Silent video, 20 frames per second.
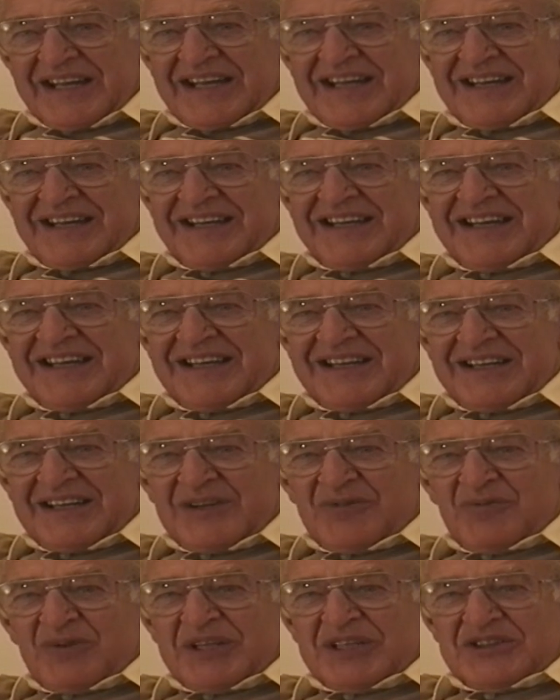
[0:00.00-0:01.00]

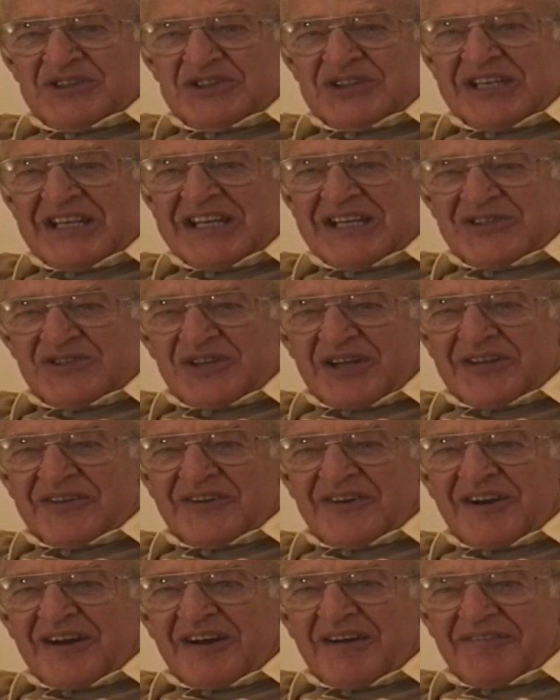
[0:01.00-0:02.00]
we'd see each
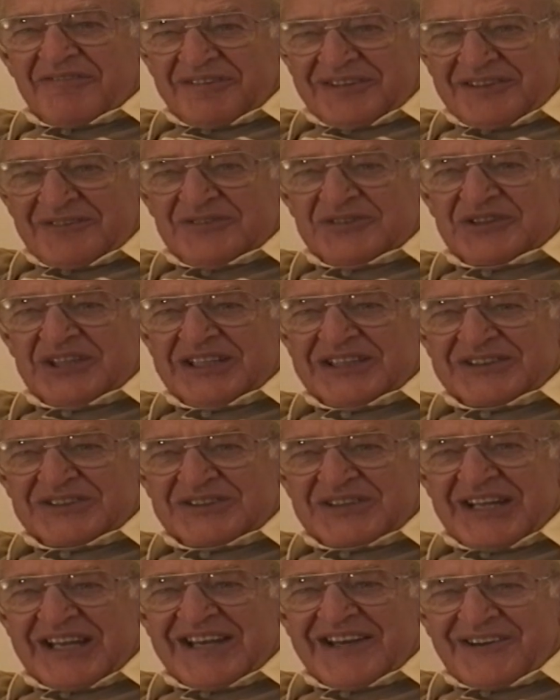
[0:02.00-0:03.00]
other off when it was his
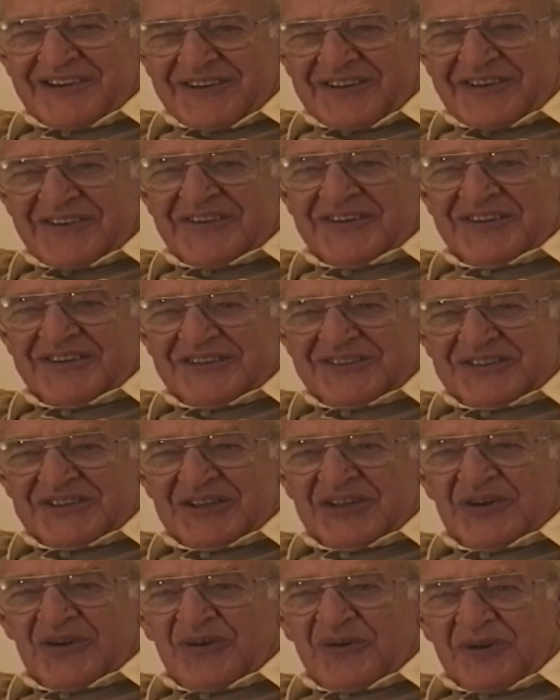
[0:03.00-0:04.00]
day or to
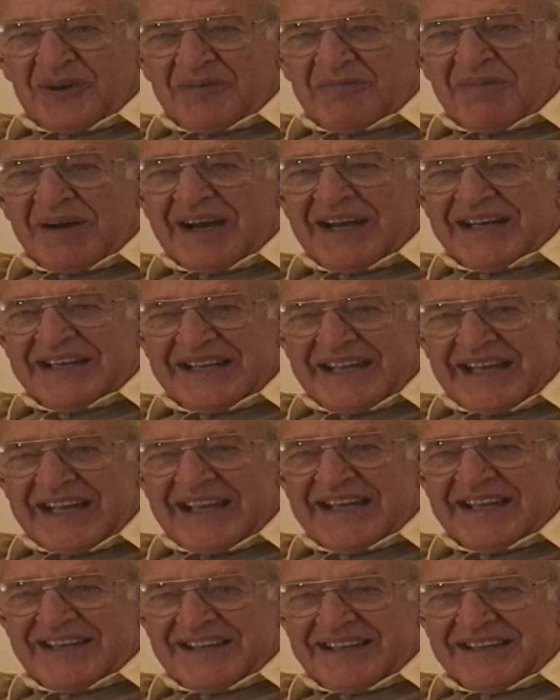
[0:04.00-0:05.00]
go, or my
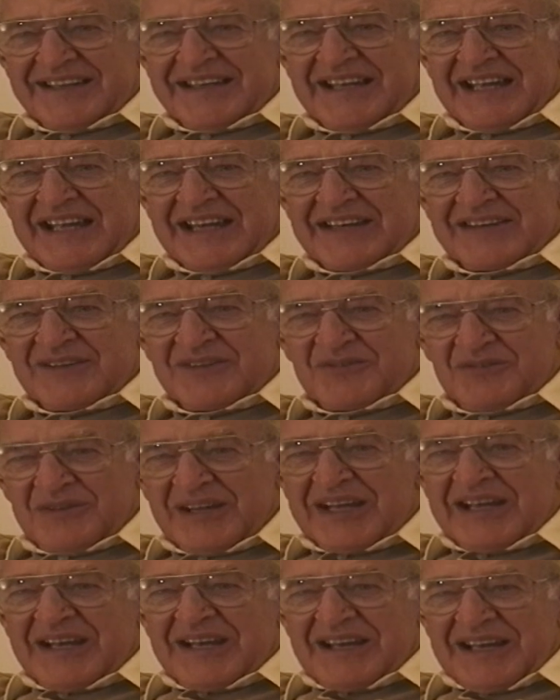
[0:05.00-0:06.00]
day,
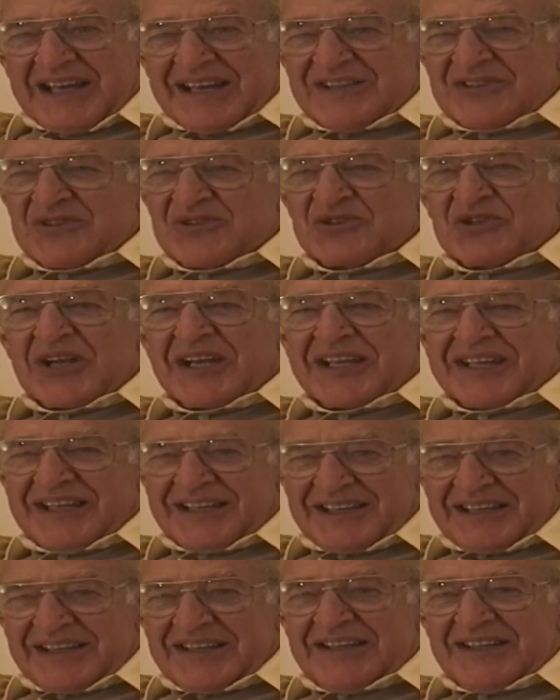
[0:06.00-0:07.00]
and check
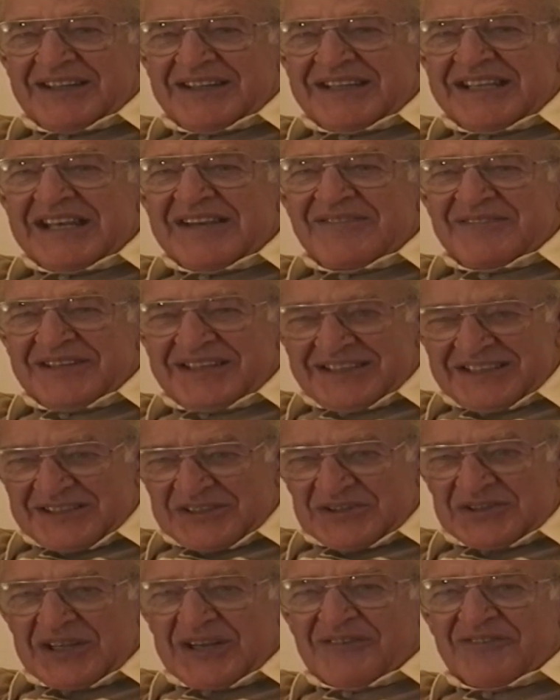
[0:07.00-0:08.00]
in the evening
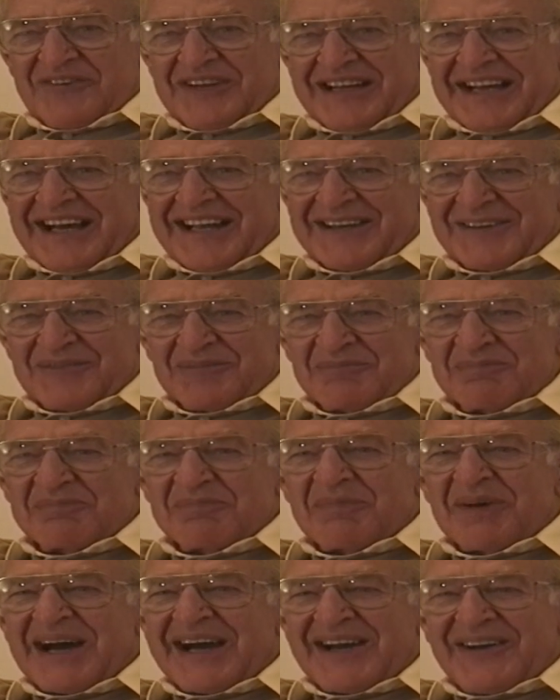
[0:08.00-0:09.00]
to see if we got
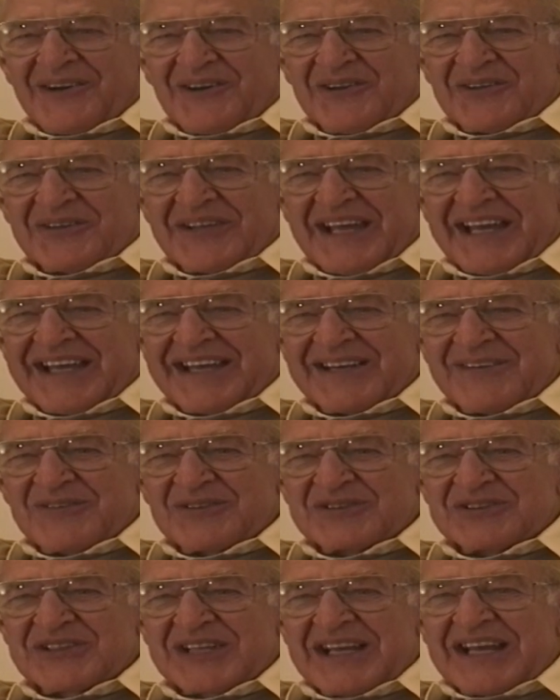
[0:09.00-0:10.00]
by all day. And it
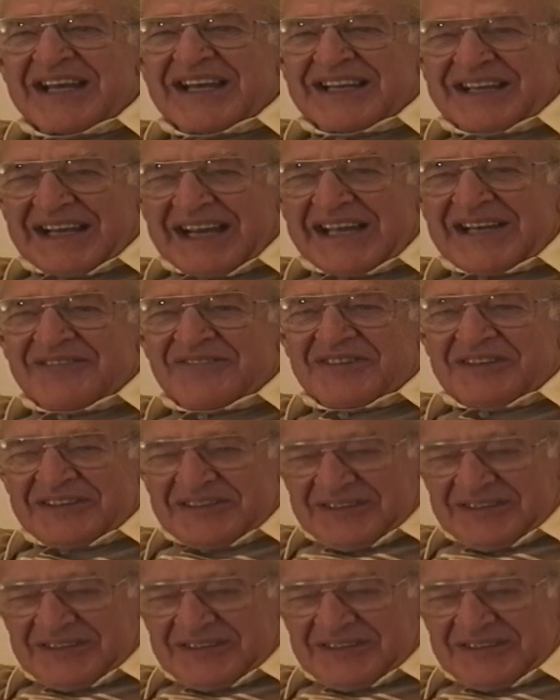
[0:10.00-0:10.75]
was kind of